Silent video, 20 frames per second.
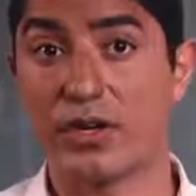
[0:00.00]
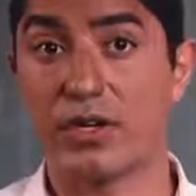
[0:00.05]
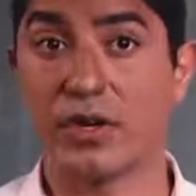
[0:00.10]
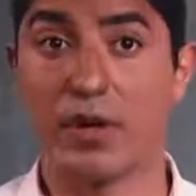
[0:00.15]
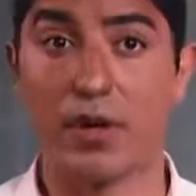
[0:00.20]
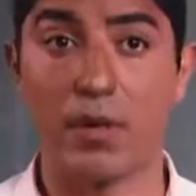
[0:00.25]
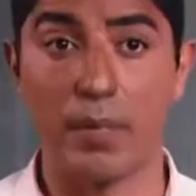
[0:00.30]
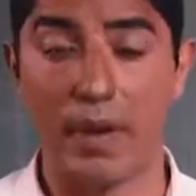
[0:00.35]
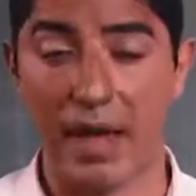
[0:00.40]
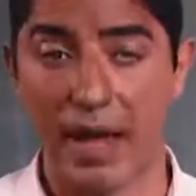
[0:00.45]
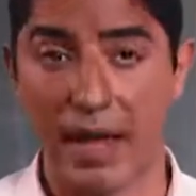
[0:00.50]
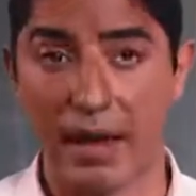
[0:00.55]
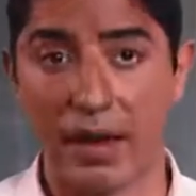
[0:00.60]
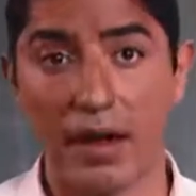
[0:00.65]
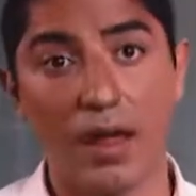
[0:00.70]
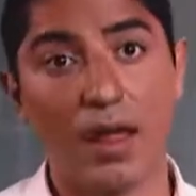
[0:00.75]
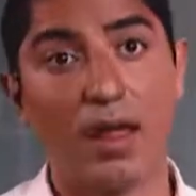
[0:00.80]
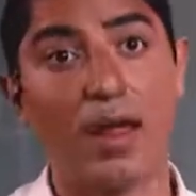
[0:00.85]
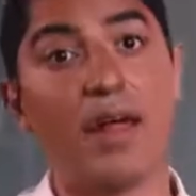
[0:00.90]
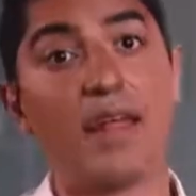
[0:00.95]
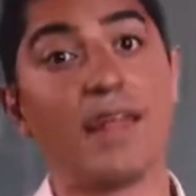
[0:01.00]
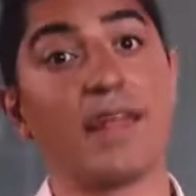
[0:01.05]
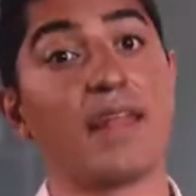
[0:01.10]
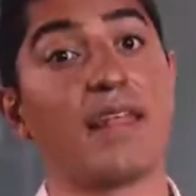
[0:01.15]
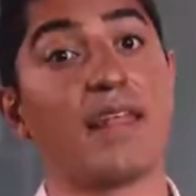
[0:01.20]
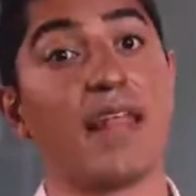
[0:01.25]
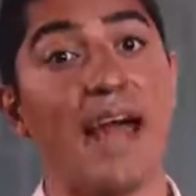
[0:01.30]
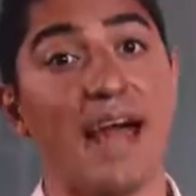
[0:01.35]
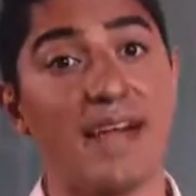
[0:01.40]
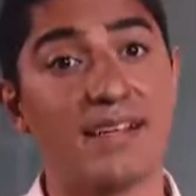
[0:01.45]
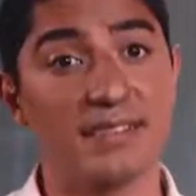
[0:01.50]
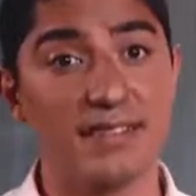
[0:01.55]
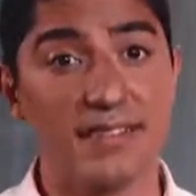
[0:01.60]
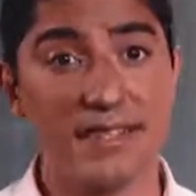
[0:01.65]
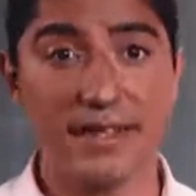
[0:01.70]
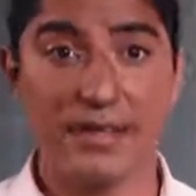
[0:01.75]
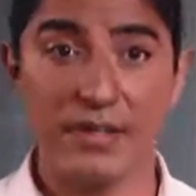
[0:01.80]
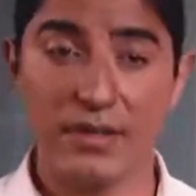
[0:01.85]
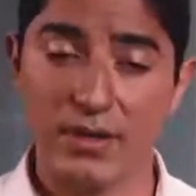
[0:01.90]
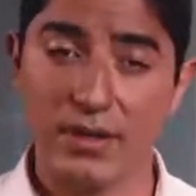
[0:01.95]
go bad. The last thing
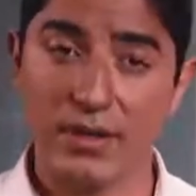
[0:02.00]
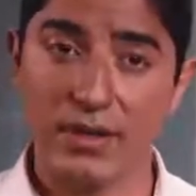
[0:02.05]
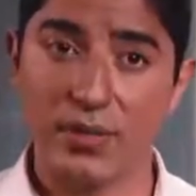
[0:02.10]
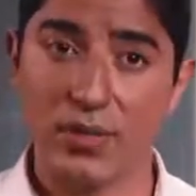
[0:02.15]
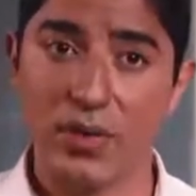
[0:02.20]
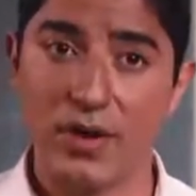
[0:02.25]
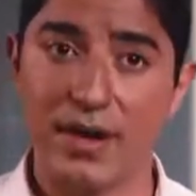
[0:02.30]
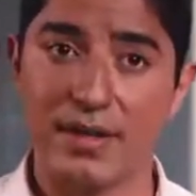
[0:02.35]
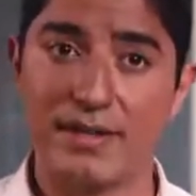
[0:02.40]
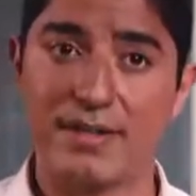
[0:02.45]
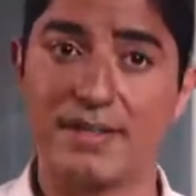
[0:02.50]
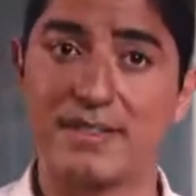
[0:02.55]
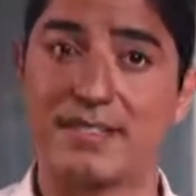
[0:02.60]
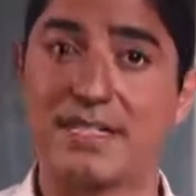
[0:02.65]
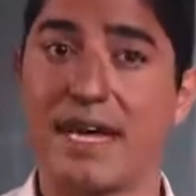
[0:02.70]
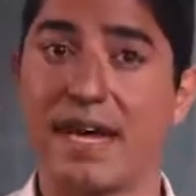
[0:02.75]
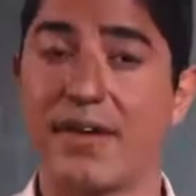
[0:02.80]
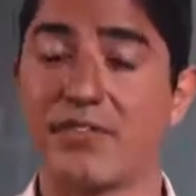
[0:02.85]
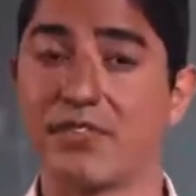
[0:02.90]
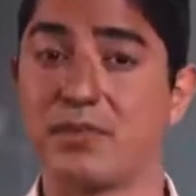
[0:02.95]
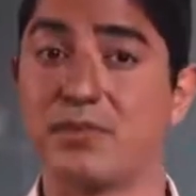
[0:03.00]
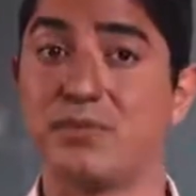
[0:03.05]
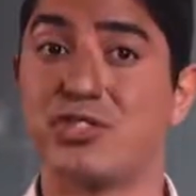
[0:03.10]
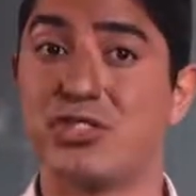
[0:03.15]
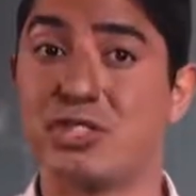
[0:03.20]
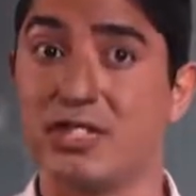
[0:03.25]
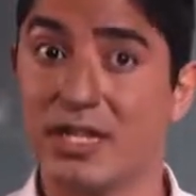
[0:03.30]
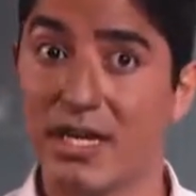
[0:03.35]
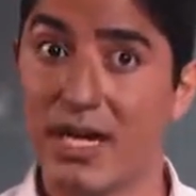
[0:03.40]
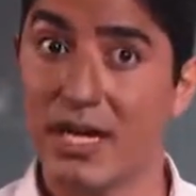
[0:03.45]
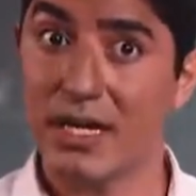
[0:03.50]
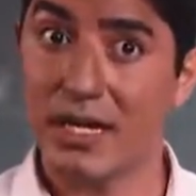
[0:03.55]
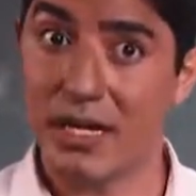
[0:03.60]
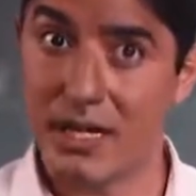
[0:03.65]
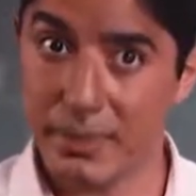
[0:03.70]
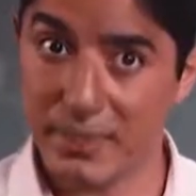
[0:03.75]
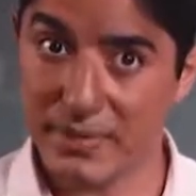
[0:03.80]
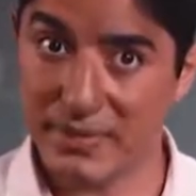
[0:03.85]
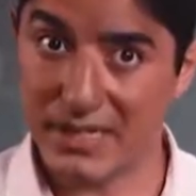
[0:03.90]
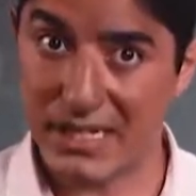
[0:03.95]
that you're going to want is to have some GI
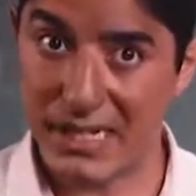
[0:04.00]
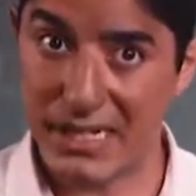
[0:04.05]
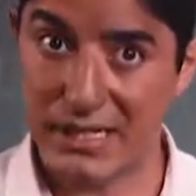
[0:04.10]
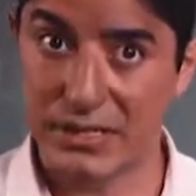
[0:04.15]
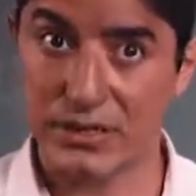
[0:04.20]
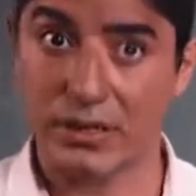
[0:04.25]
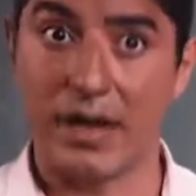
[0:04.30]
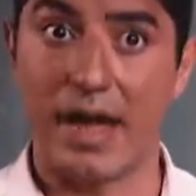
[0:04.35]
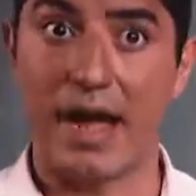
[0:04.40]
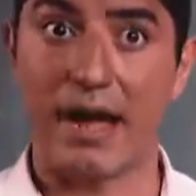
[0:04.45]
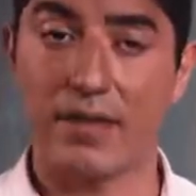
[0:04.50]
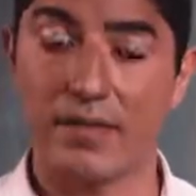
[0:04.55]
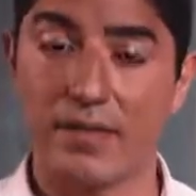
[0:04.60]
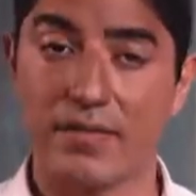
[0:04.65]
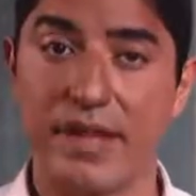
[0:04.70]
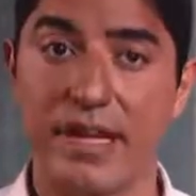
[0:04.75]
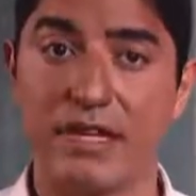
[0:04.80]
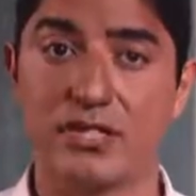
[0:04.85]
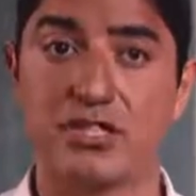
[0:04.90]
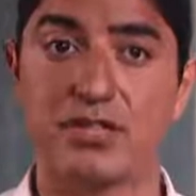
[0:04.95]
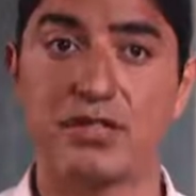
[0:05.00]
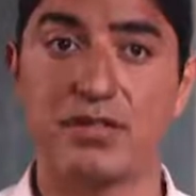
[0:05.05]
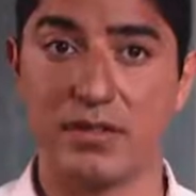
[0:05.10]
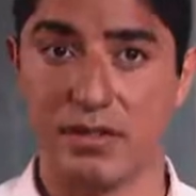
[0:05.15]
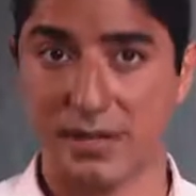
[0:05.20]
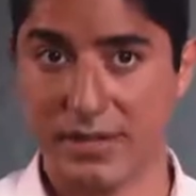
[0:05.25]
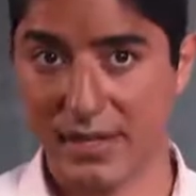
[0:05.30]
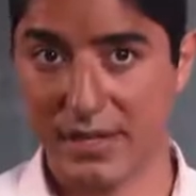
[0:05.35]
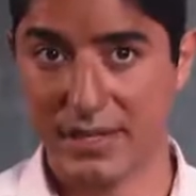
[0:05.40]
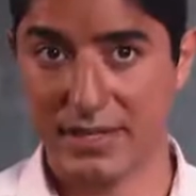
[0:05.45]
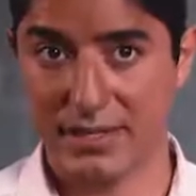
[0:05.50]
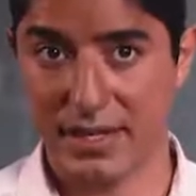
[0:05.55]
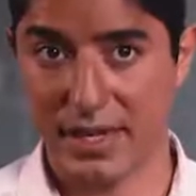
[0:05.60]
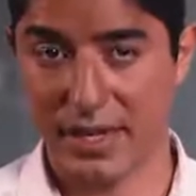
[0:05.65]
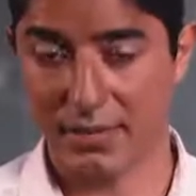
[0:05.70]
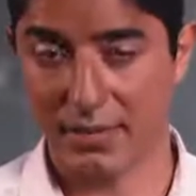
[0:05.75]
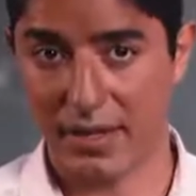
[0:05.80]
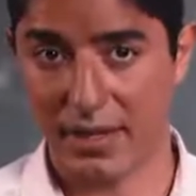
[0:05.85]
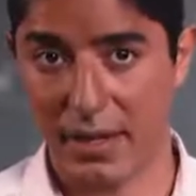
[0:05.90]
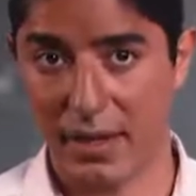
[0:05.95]
upset or aggravation during
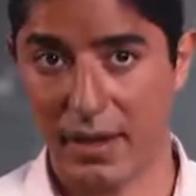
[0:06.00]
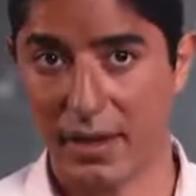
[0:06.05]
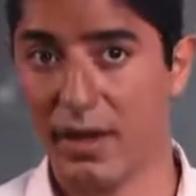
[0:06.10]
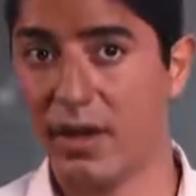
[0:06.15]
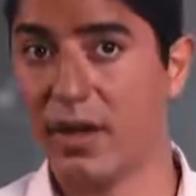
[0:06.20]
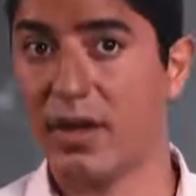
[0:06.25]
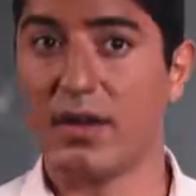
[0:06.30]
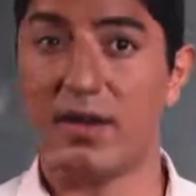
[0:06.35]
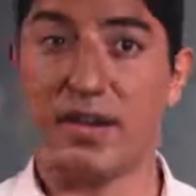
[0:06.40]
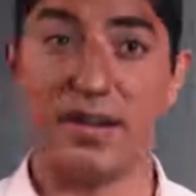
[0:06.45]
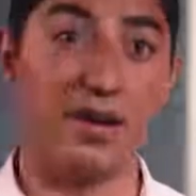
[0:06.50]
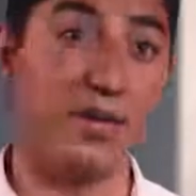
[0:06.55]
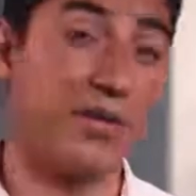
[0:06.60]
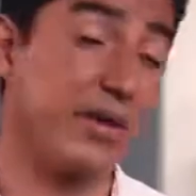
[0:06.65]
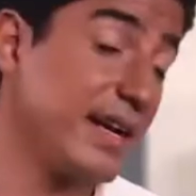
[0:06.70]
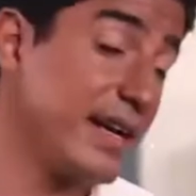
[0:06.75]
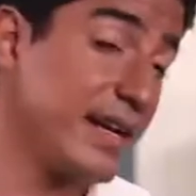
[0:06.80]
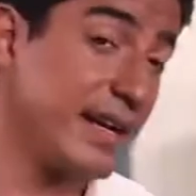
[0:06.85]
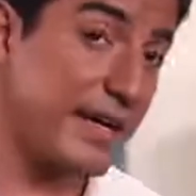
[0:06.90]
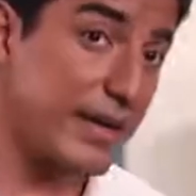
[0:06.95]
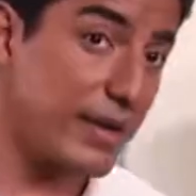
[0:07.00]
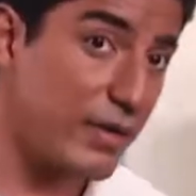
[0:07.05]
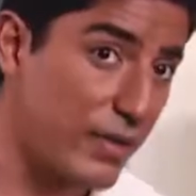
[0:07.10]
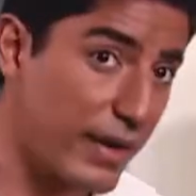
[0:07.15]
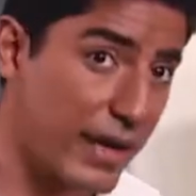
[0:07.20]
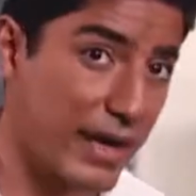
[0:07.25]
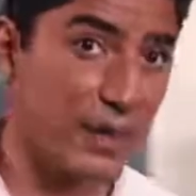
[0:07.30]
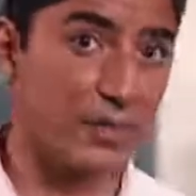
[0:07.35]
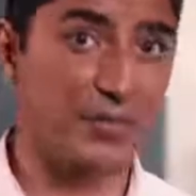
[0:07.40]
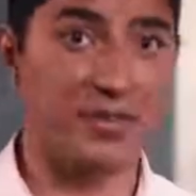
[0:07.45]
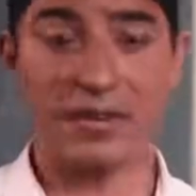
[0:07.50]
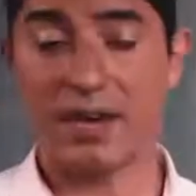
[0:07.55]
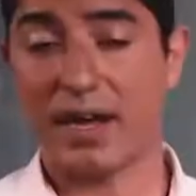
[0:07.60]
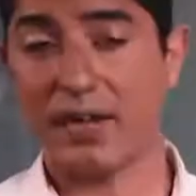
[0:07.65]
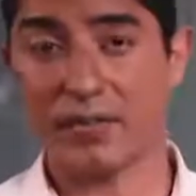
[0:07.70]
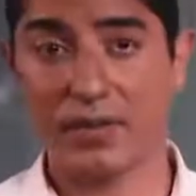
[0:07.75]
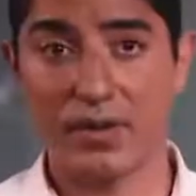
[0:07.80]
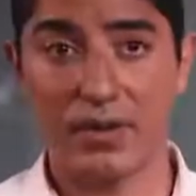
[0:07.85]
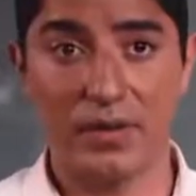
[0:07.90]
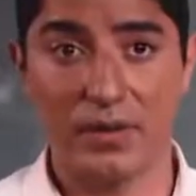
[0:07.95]
exam day. You don't want to get cramps or have
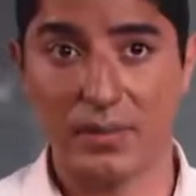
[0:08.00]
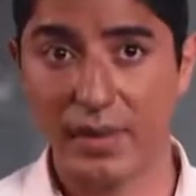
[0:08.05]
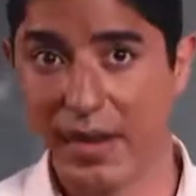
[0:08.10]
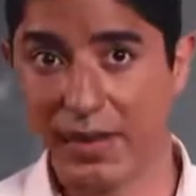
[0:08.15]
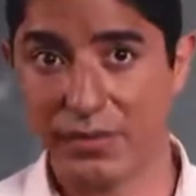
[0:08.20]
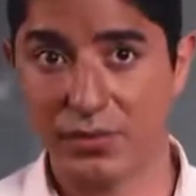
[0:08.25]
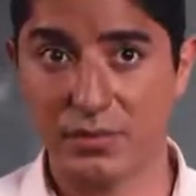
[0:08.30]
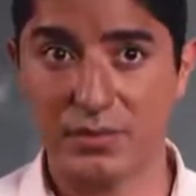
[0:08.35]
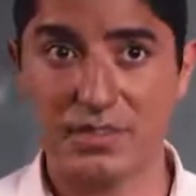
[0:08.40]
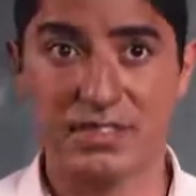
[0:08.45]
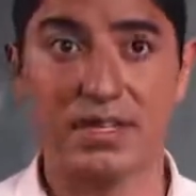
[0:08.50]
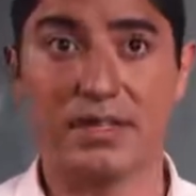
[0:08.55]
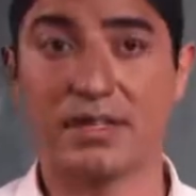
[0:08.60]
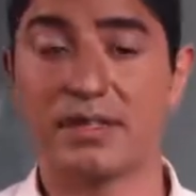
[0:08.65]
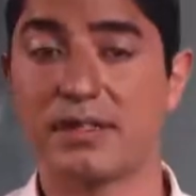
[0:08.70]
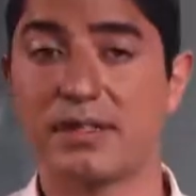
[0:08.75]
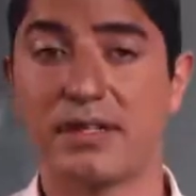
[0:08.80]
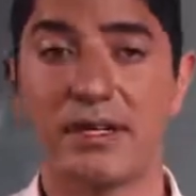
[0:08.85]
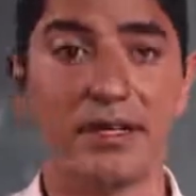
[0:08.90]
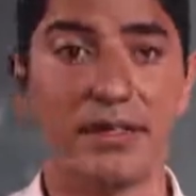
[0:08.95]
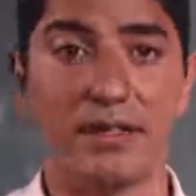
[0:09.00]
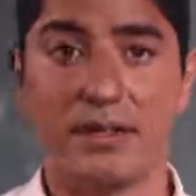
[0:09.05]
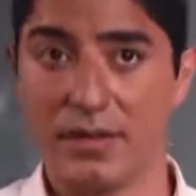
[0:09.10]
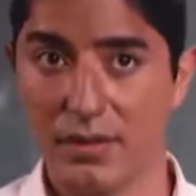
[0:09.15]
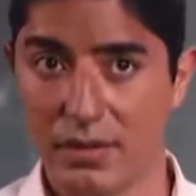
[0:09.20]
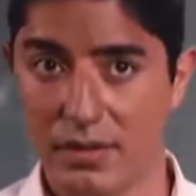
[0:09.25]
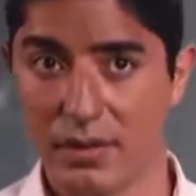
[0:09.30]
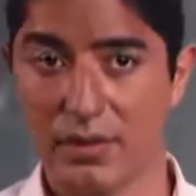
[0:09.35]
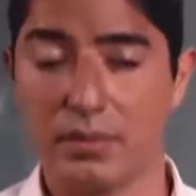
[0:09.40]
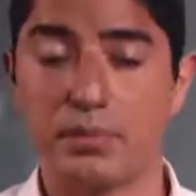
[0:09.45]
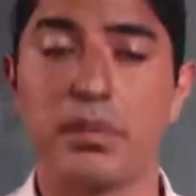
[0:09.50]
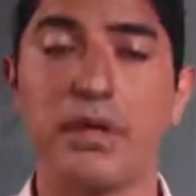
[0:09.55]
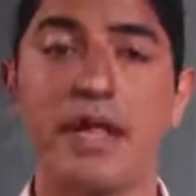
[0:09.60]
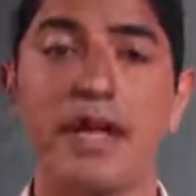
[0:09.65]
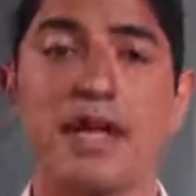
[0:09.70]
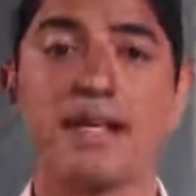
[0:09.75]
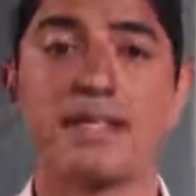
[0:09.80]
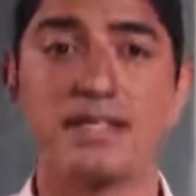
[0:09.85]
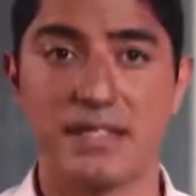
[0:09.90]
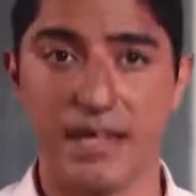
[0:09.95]
to go to the bathroom suddenly. Play
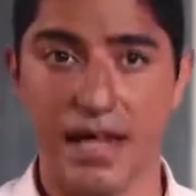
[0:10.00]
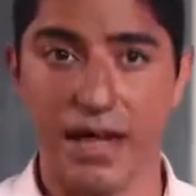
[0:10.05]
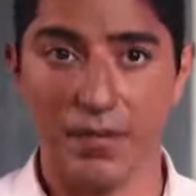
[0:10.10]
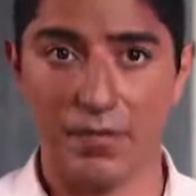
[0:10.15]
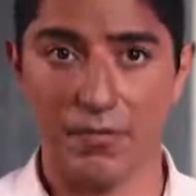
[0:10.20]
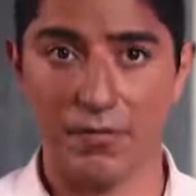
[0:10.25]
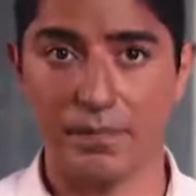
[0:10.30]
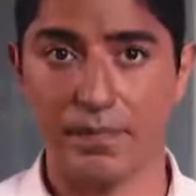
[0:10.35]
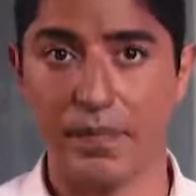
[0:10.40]
it safe.